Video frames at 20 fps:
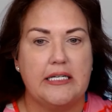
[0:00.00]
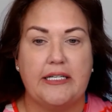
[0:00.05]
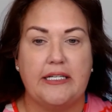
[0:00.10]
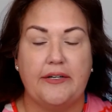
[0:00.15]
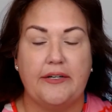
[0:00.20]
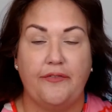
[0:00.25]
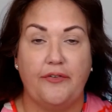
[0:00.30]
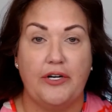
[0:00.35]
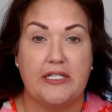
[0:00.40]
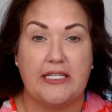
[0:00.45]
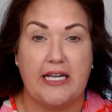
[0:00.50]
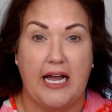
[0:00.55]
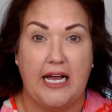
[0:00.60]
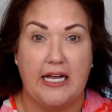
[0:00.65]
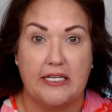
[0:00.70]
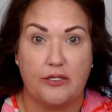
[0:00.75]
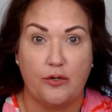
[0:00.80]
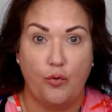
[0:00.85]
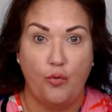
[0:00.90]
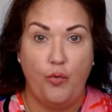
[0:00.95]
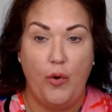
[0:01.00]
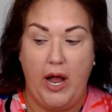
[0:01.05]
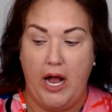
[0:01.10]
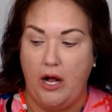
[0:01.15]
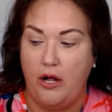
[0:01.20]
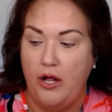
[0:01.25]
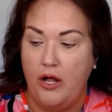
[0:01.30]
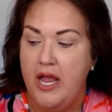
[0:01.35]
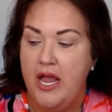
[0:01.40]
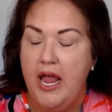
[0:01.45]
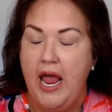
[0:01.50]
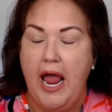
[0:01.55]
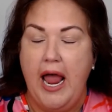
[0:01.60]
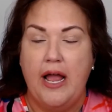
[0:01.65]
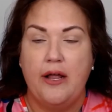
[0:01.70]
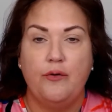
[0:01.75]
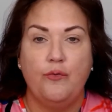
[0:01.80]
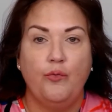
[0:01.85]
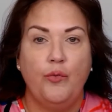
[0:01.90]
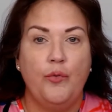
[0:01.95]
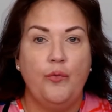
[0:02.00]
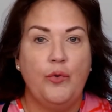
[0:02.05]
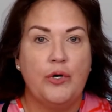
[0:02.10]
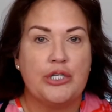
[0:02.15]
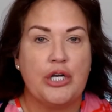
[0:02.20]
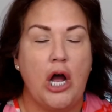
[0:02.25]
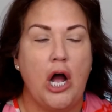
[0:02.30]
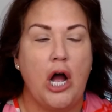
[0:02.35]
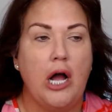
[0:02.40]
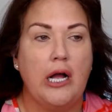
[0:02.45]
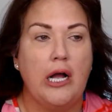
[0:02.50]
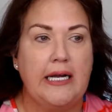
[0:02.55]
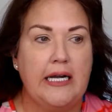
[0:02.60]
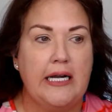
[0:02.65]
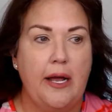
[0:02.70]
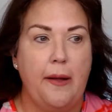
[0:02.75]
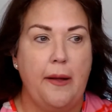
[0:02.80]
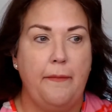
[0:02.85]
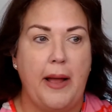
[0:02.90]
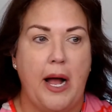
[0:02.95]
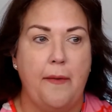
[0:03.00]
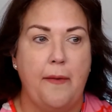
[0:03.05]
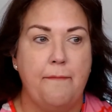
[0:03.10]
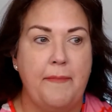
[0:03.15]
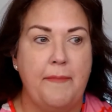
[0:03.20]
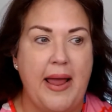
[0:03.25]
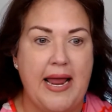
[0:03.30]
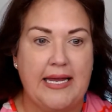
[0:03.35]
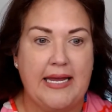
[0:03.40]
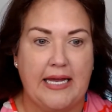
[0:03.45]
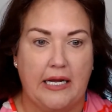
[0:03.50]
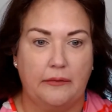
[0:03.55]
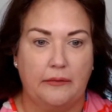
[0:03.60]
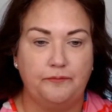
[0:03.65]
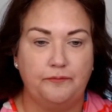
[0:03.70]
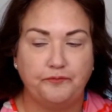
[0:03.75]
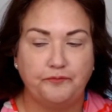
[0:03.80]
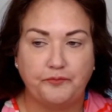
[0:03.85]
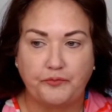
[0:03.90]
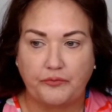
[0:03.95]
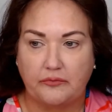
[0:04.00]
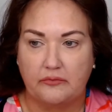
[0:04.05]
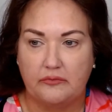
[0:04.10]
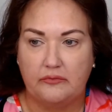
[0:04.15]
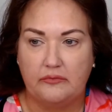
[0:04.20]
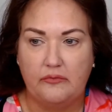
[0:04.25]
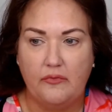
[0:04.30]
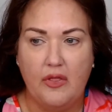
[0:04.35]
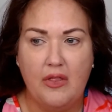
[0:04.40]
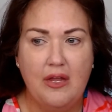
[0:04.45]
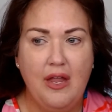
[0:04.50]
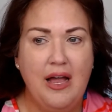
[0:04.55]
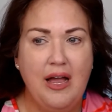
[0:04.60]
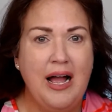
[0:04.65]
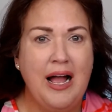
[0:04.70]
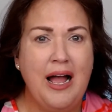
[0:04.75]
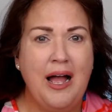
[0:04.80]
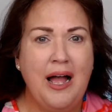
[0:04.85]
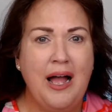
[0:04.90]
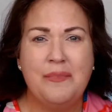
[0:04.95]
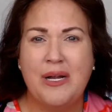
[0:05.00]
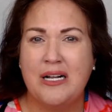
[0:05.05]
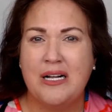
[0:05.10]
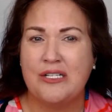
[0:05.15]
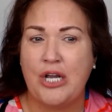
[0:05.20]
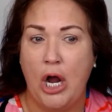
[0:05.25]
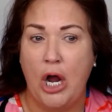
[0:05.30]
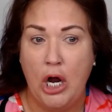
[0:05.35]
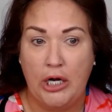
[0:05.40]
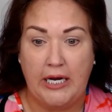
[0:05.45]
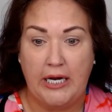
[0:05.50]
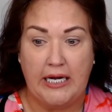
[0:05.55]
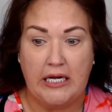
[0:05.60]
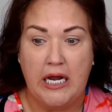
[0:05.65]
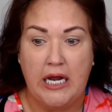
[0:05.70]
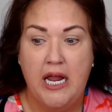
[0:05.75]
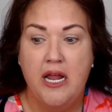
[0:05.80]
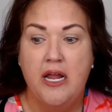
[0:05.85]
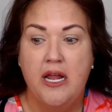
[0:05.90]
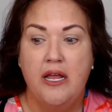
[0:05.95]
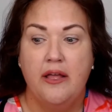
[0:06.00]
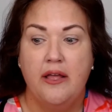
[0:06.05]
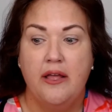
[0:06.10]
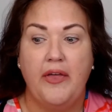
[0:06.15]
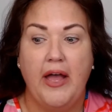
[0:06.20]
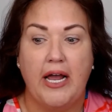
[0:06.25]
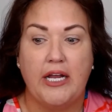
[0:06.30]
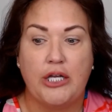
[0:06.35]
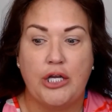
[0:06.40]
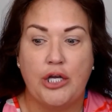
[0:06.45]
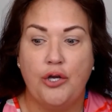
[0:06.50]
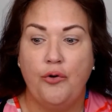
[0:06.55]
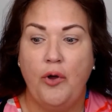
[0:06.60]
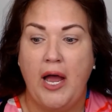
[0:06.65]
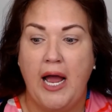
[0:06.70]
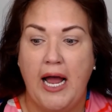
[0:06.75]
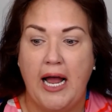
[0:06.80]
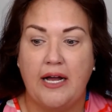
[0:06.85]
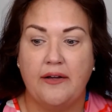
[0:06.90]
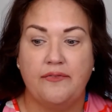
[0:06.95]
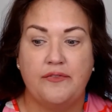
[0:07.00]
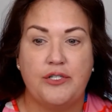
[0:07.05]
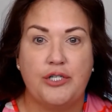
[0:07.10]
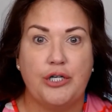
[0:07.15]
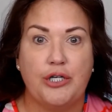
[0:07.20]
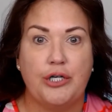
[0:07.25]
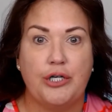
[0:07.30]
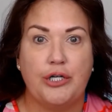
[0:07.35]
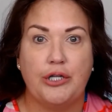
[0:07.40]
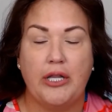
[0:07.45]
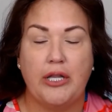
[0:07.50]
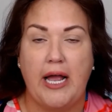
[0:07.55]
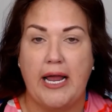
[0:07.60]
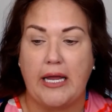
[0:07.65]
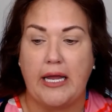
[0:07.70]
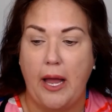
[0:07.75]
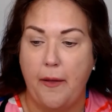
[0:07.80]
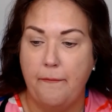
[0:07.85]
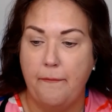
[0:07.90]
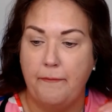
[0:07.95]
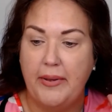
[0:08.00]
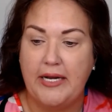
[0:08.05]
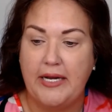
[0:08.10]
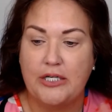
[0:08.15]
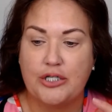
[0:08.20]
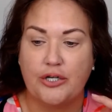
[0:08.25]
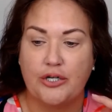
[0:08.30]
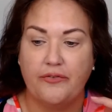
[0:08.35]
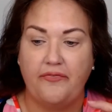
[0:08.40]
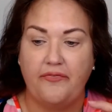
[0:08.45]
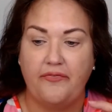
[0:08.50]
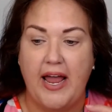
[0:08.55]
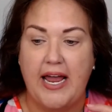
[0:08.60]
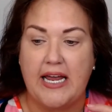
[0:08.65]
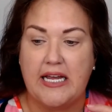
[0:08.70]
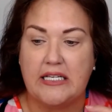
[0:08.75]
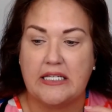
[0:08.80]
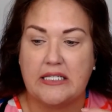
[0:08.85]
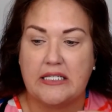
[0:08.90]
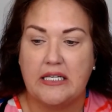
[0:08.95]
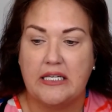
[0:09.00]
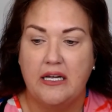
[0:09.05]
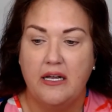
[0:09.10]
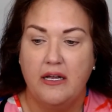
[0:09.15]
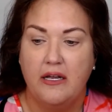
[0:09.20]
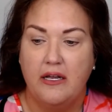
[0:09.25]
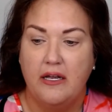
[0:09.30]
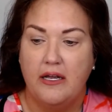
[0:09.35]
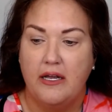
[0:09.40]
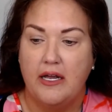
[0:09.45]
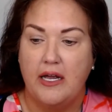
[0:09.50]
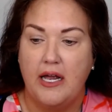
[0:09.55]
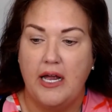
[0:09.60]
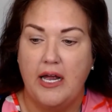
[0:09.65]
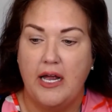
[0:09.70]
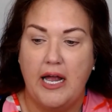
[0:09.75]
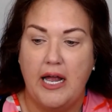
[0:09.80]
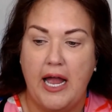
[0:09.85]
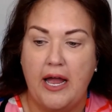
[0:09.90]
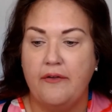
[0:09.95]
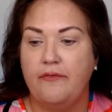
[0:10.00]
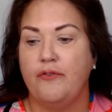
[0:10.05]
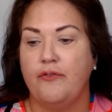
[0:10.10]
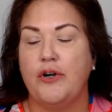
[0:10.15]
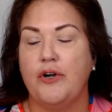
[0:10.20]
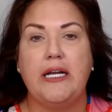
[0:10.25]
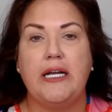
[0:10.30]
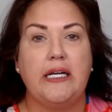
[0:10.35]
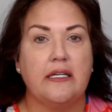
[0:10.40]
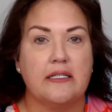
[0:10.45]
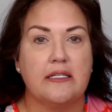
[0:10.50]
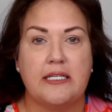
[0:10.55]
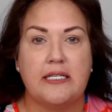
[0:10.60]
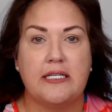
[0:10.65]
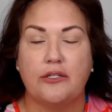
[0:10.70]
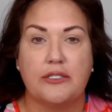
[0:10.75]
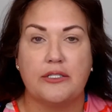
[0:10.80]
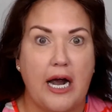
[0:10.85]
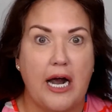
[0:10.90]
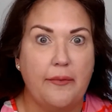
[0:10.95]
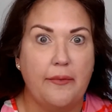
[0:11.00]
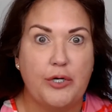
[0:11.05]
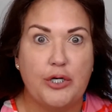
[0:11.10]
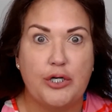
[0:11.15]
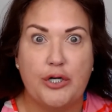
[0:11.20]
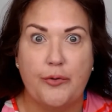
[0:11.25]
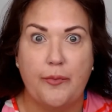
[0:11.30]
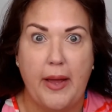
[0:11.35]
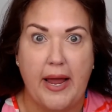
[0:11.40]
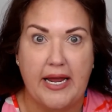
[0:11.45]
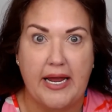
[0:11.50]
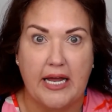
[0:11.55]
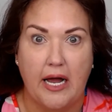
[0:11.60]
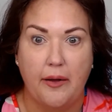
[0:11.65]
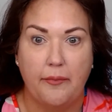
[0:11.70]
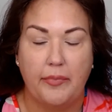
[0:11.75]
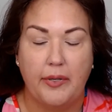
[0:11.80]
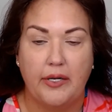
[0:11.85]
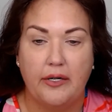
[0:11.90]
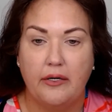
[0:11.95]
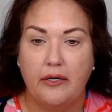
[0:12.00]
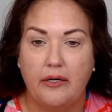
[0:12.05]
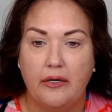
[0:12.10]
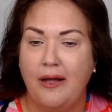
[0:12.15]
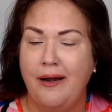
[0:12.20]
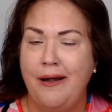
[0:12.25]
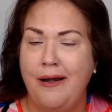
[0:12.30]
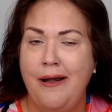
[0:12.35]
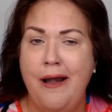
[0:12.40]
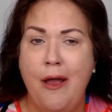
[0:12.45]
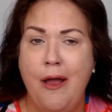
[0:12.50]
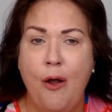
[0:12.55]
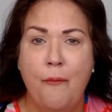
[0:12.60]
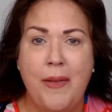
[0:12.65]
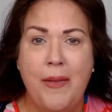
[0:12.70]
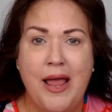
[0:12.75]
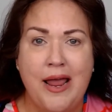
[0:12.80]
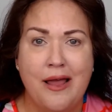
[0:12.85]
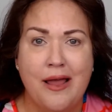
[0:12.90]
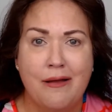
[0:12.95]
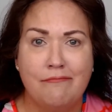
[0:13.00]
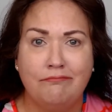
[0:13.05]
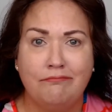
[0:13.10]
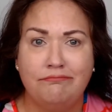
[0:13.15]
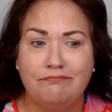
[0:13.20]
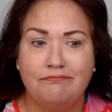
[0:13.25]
difference as well. And when we're talking about makeup, I'm not talking that you have to like beat your face every single time you do makeup. No, ma'am.